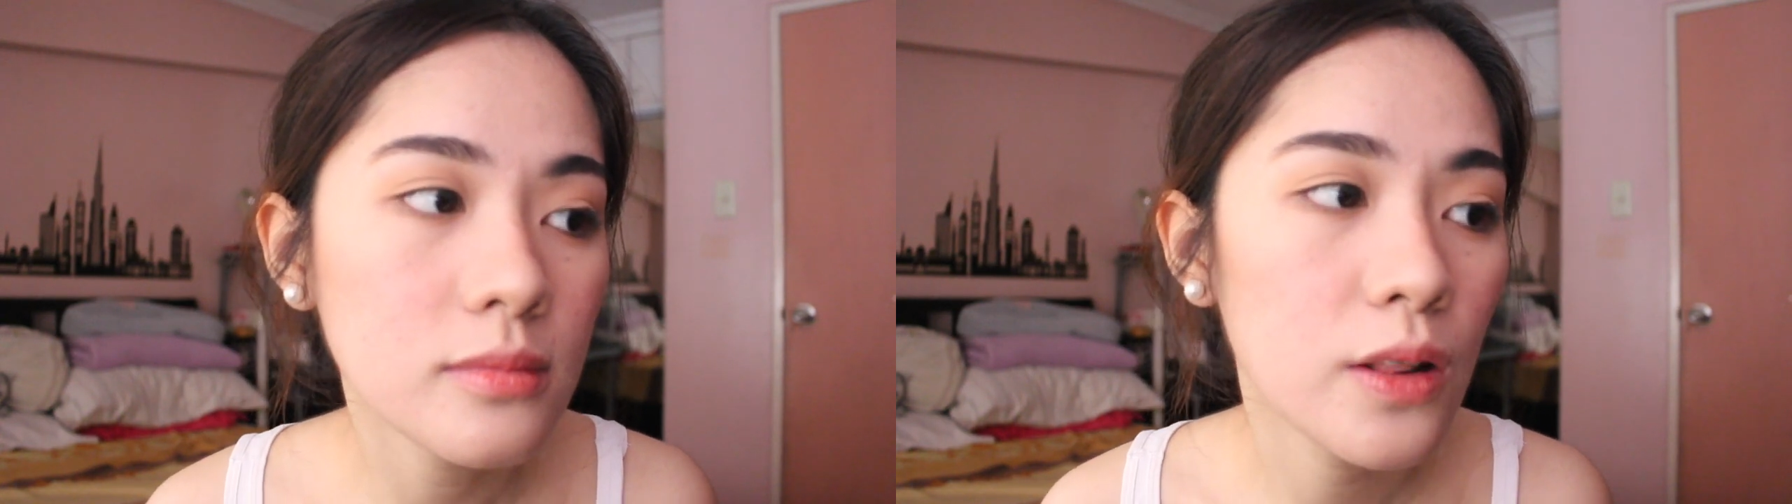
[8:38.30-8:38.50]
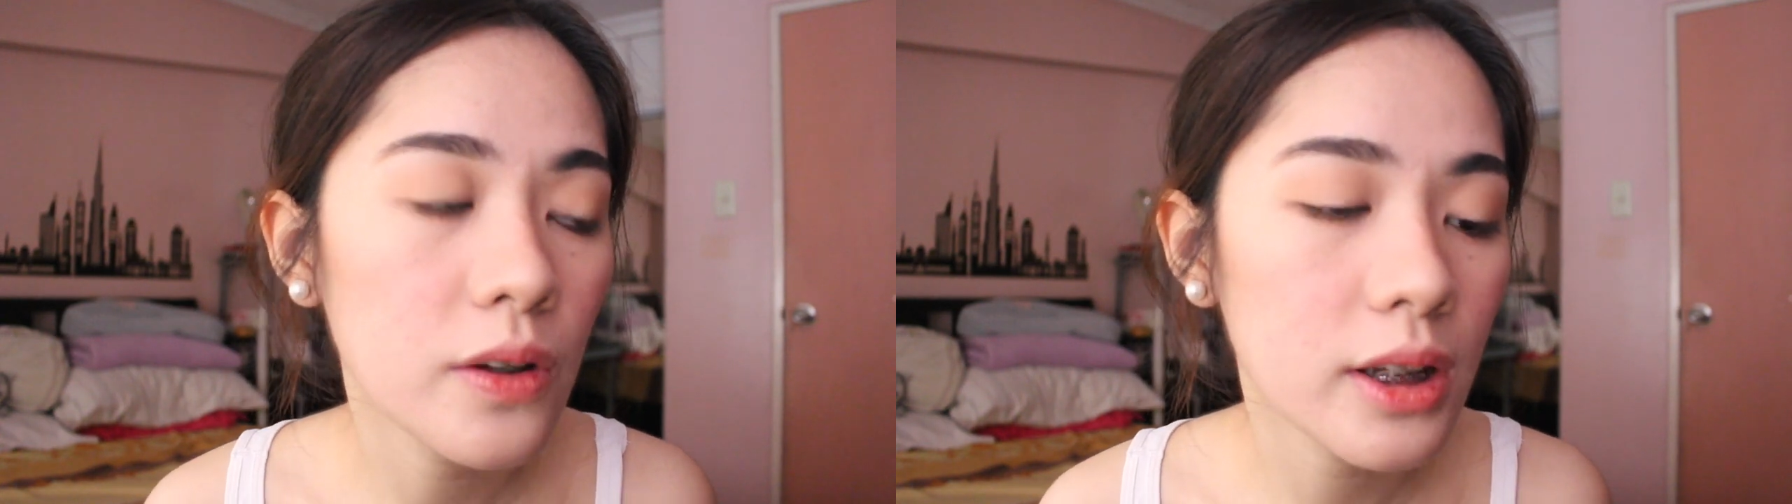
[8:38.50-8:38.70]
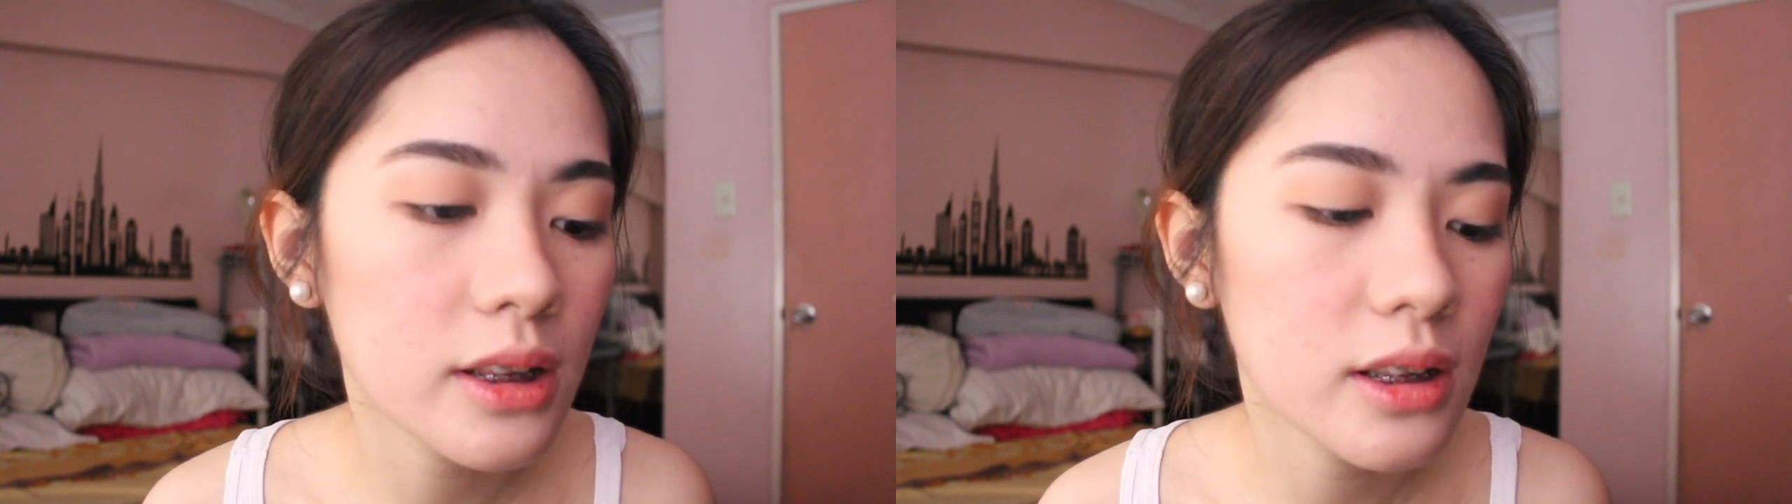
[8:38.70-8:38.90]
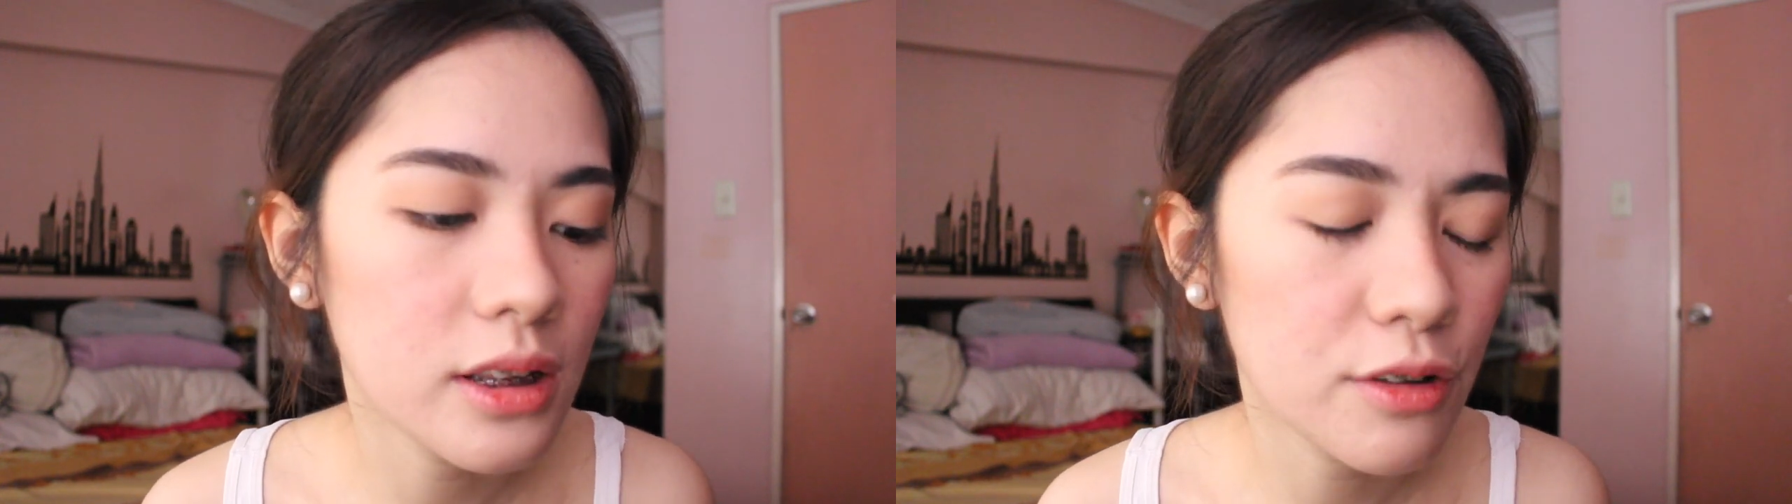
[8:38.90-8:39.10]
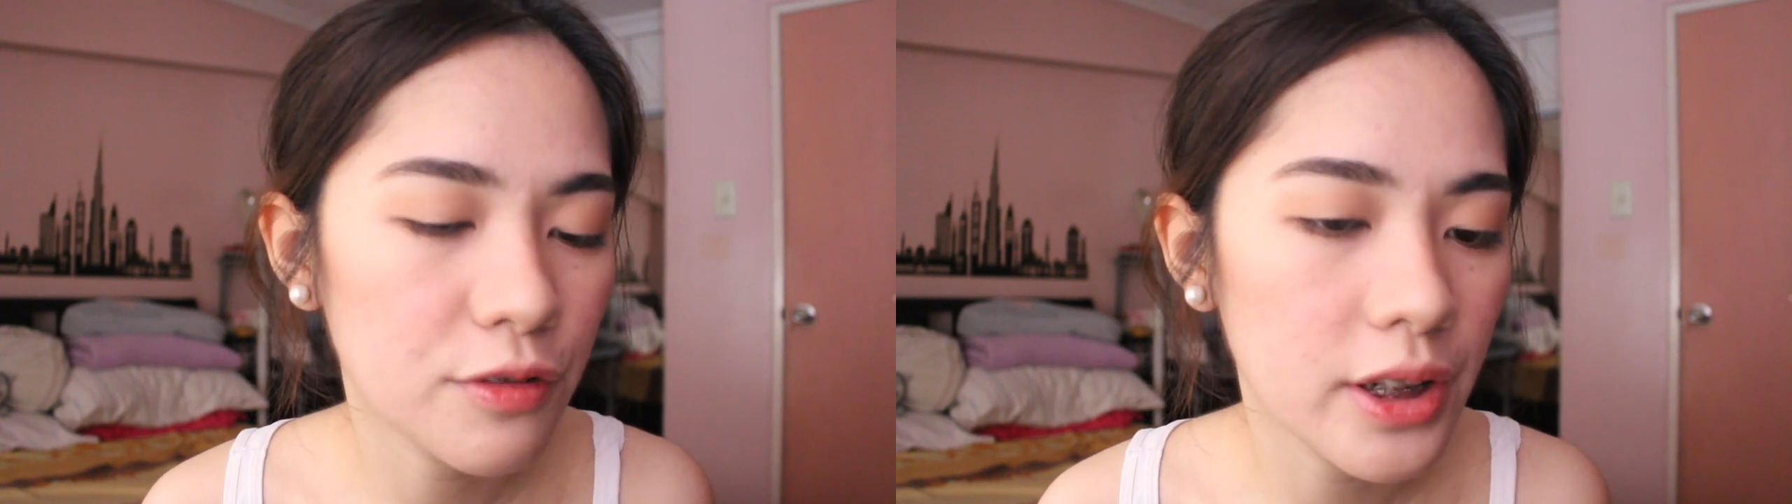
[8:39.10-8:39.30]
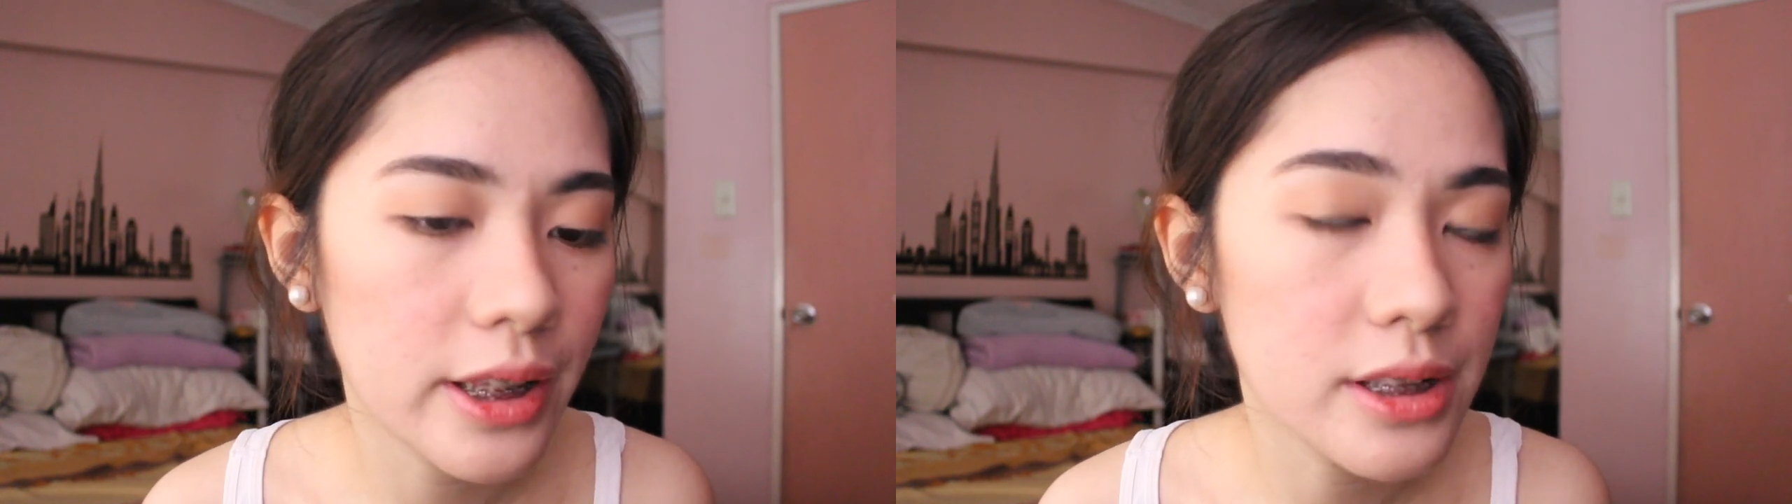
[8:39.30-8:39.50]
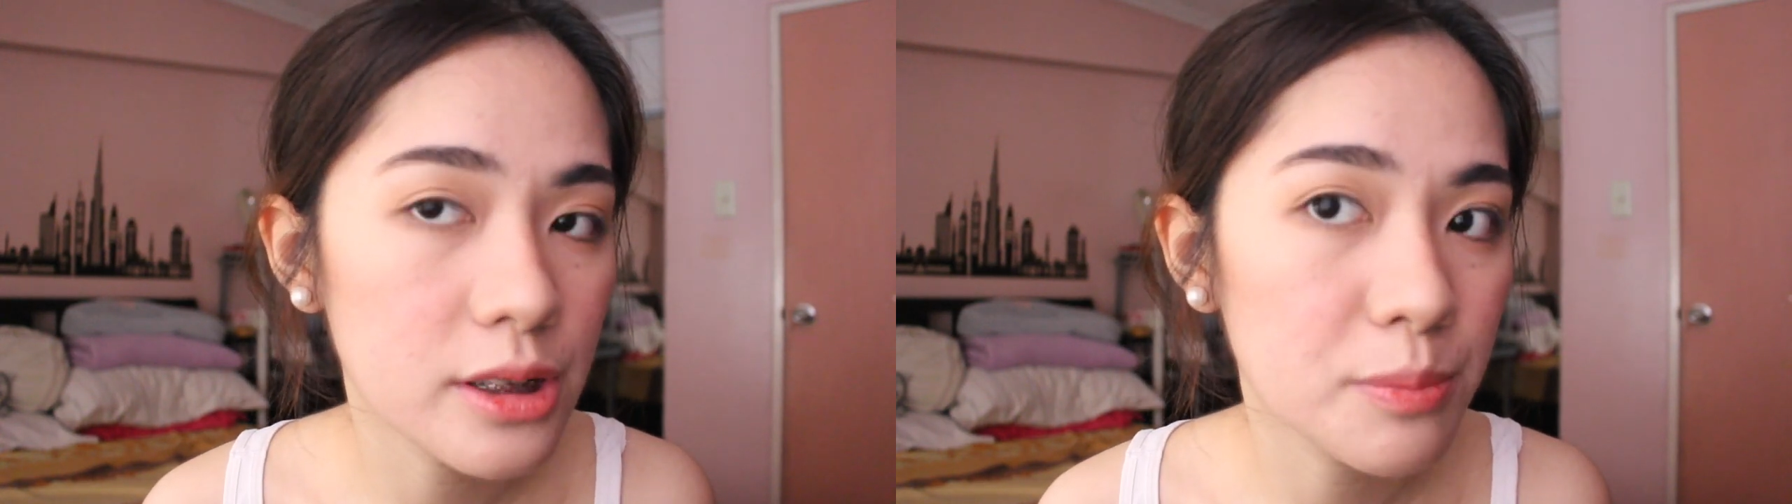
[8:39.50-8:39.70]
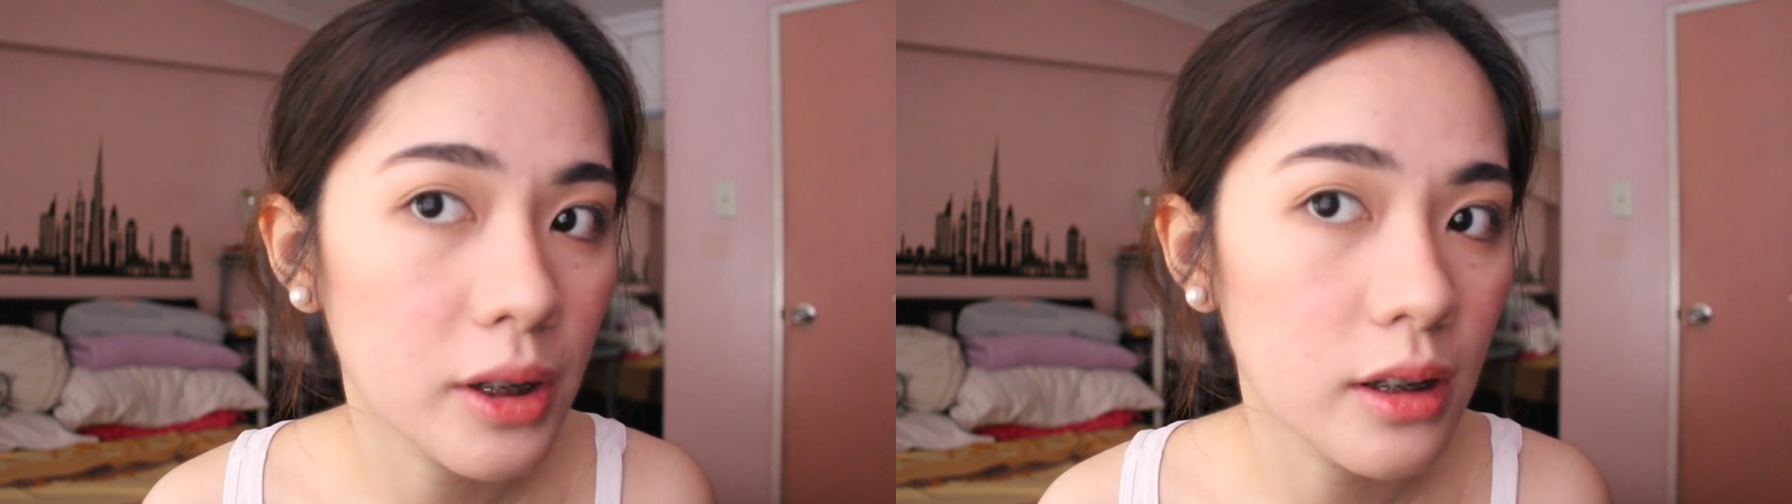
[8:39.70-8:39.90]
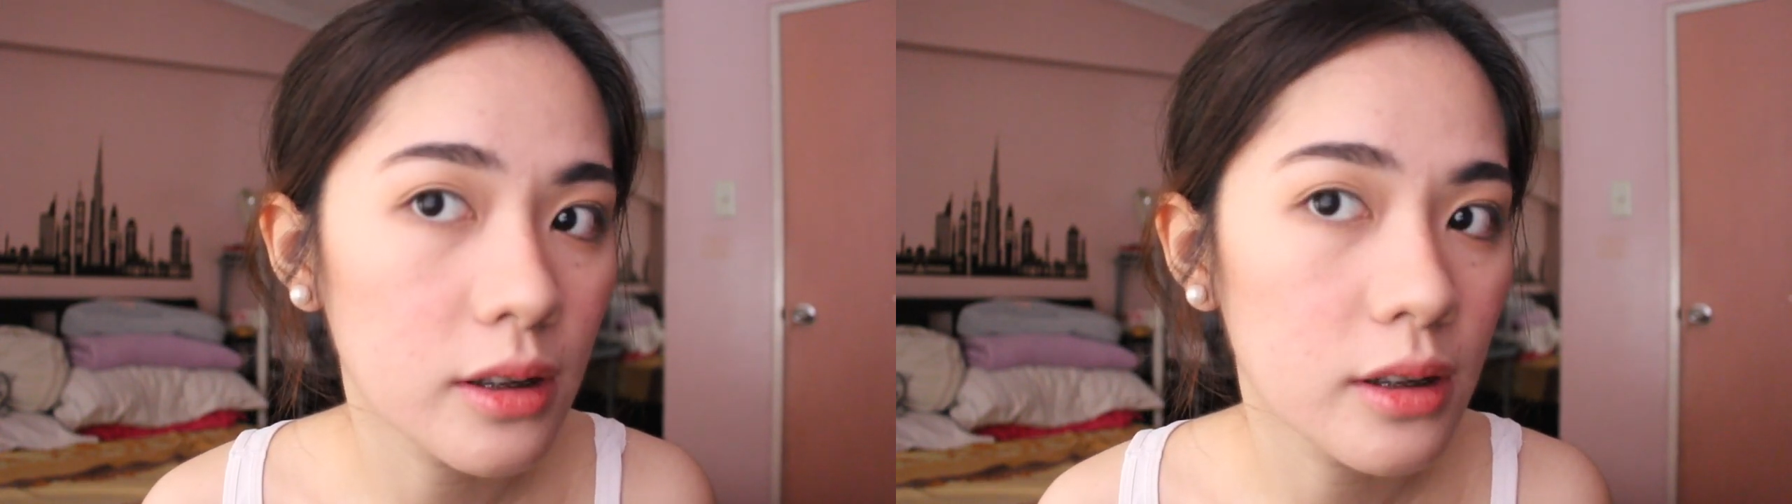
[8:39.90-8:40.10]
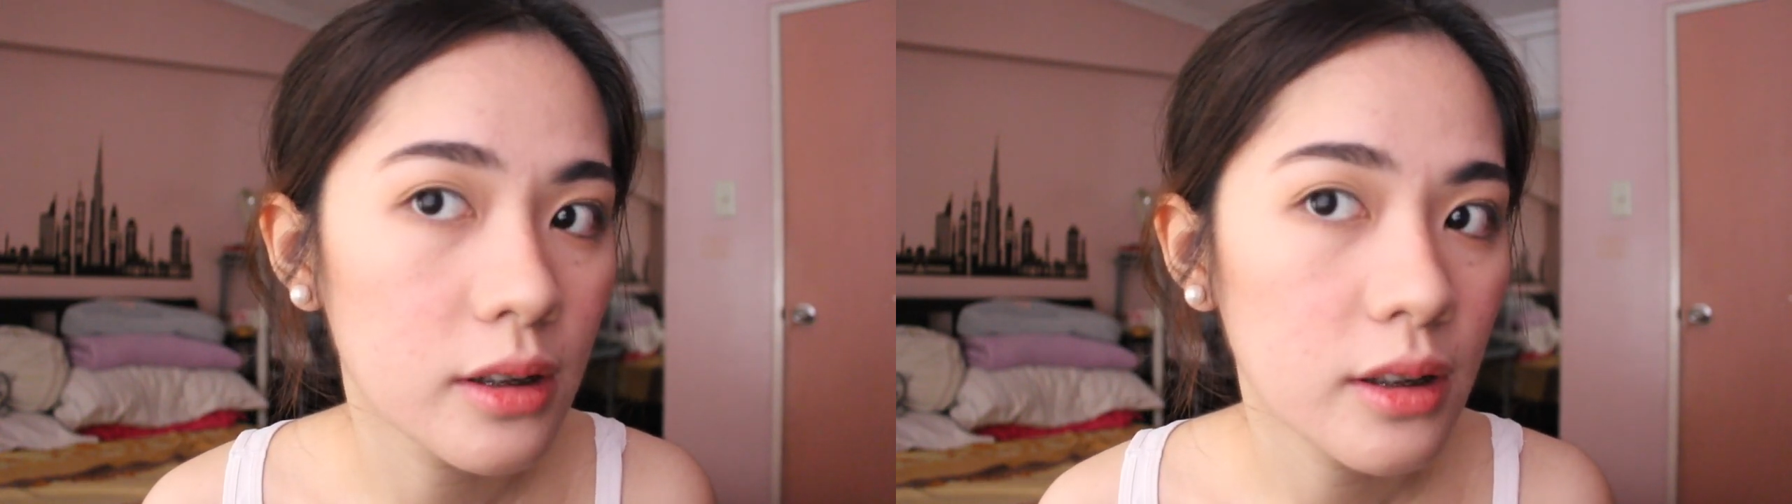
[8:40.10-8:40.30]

Look at the difference pag